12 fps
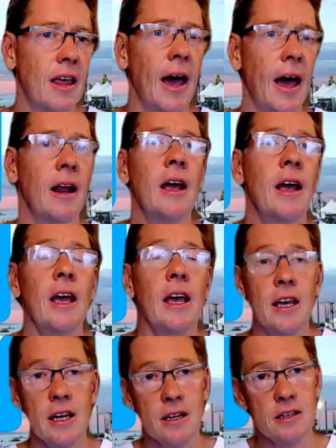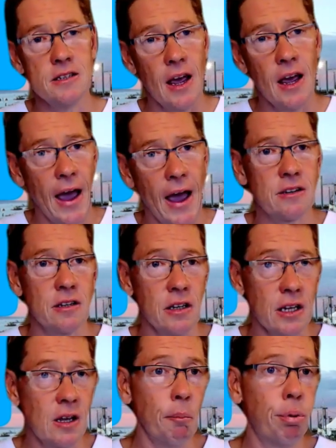that, is uh,
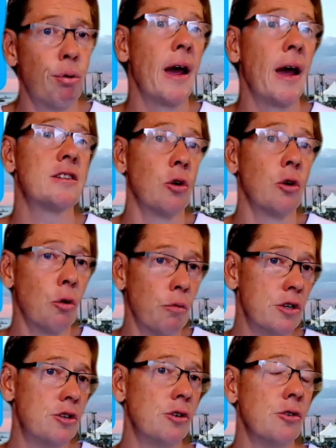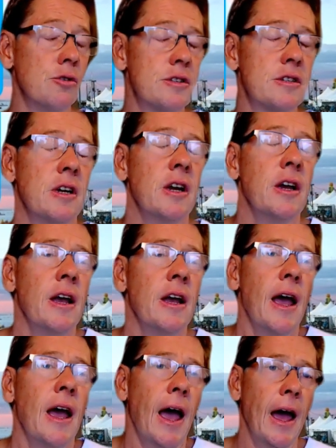actually compressed or reduced.
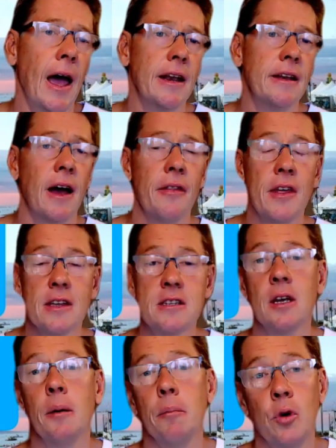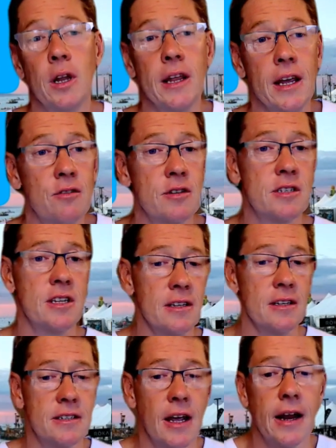And uh, there's some really interesting
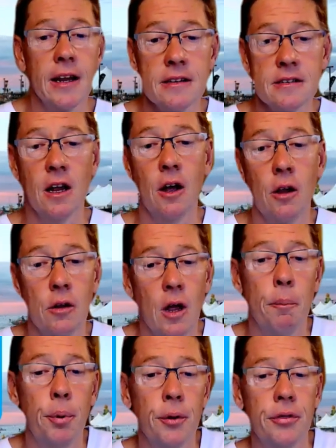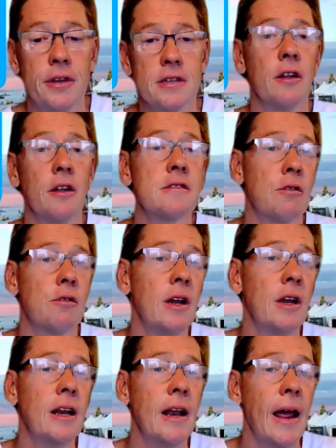studies, and I'll, I'll put this on
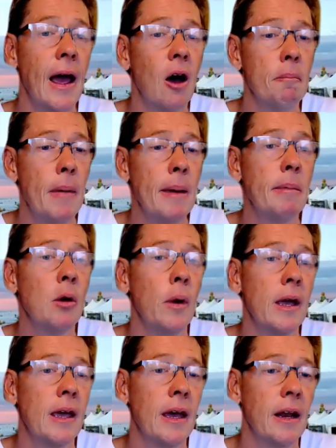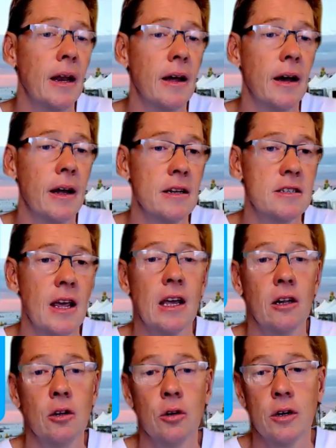screen now. Maybe we can uh, take
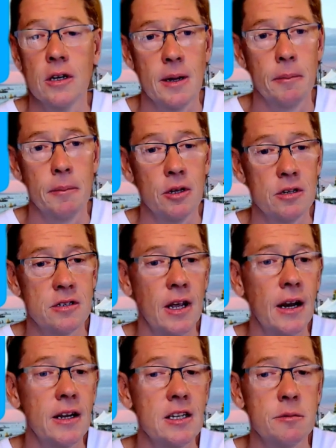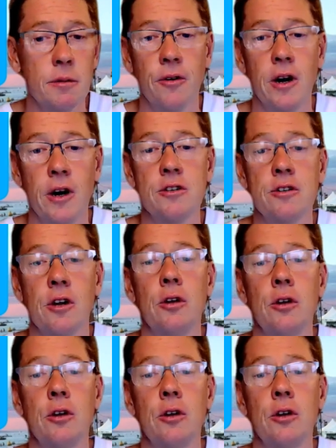a look at some of those studies before I show